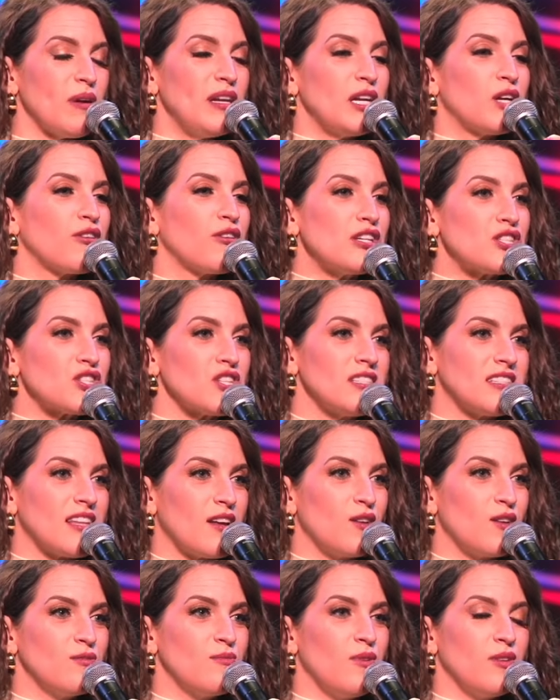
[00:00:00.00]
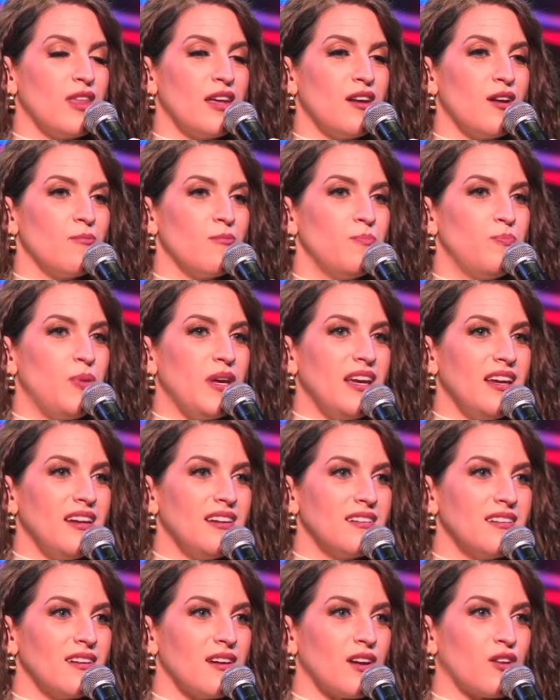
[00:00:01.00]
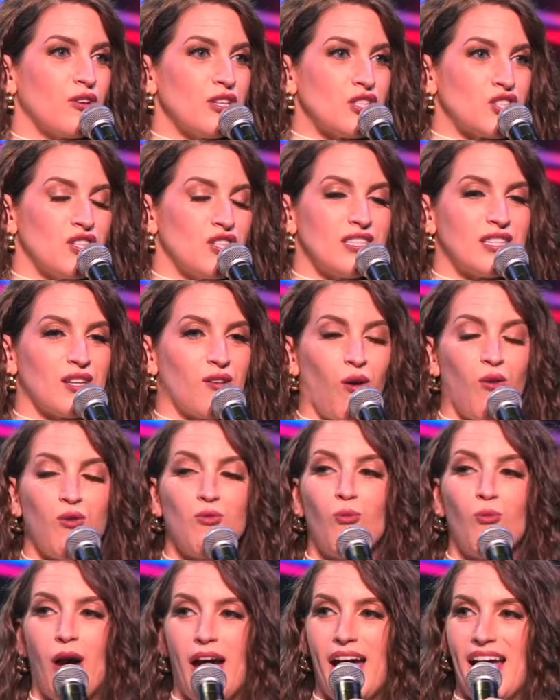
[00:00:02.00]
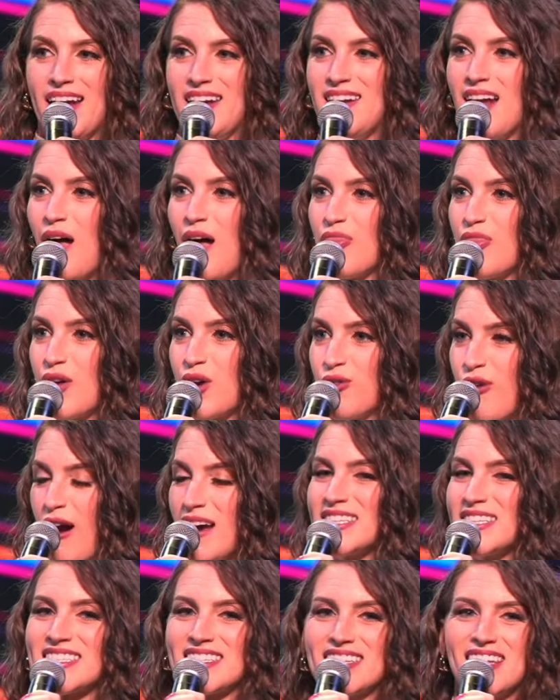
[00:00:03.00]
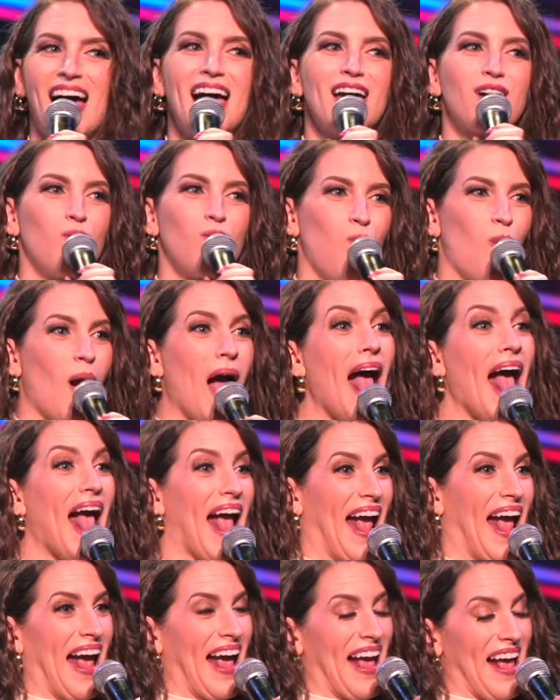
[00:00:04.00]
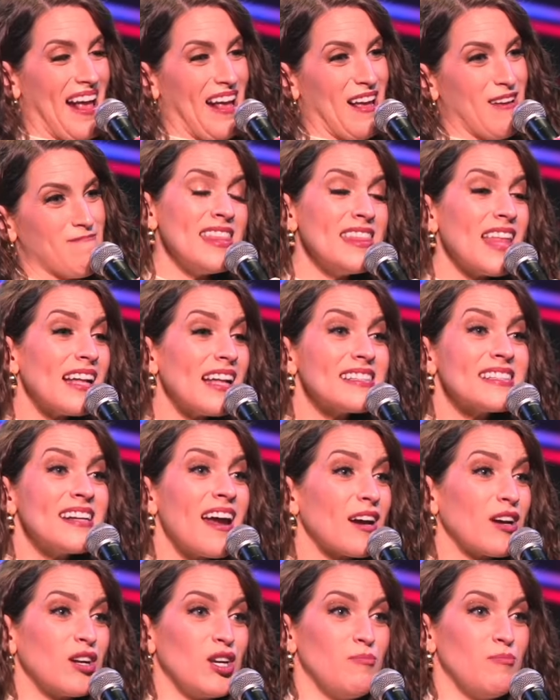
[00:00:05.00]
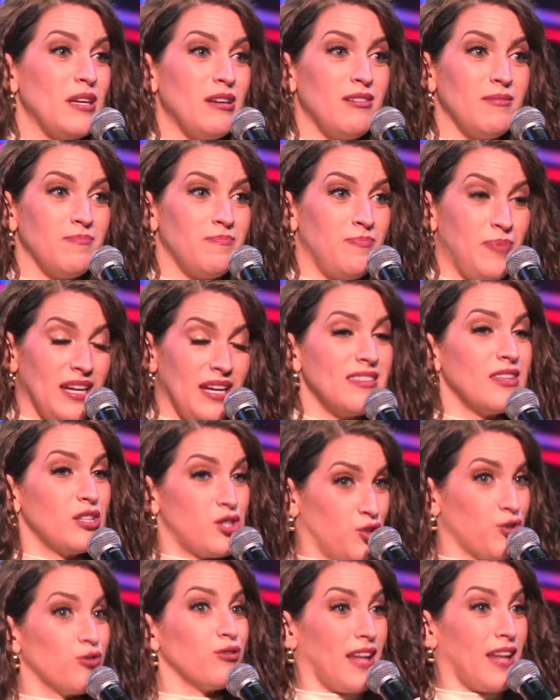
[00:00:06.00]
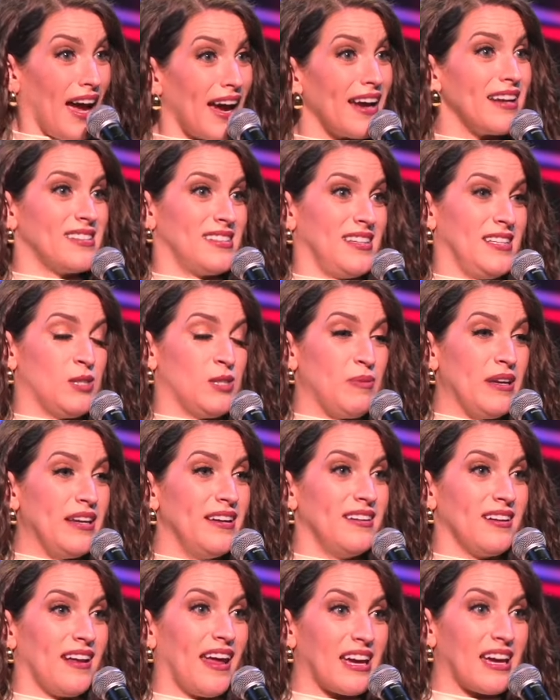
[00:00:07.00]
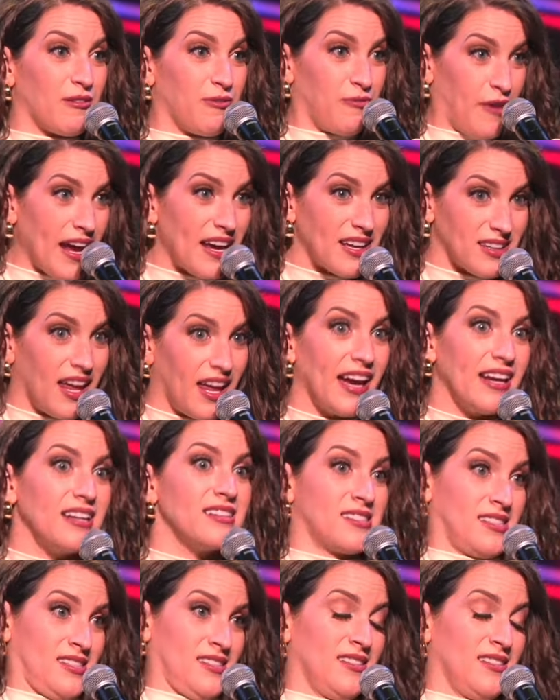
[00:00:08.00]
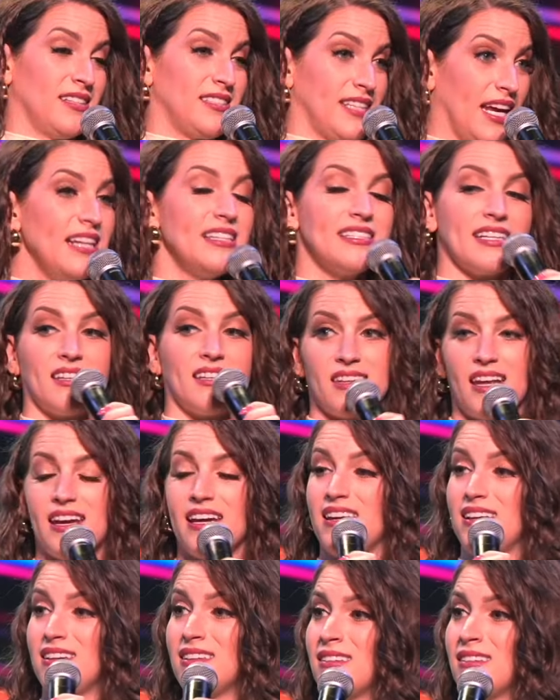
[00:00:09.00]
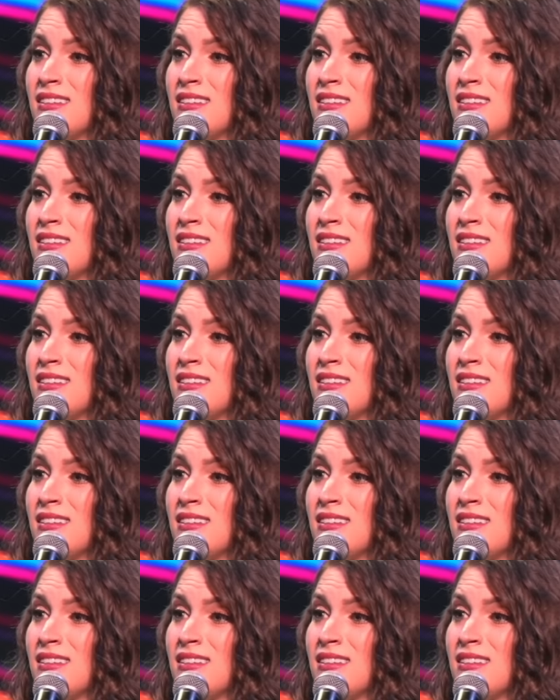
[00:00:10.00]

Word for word: many Christians that are being Christians their own way, not the Christ-like way. And that's not going to be being the true light. It's being like a fake light, a tainted light.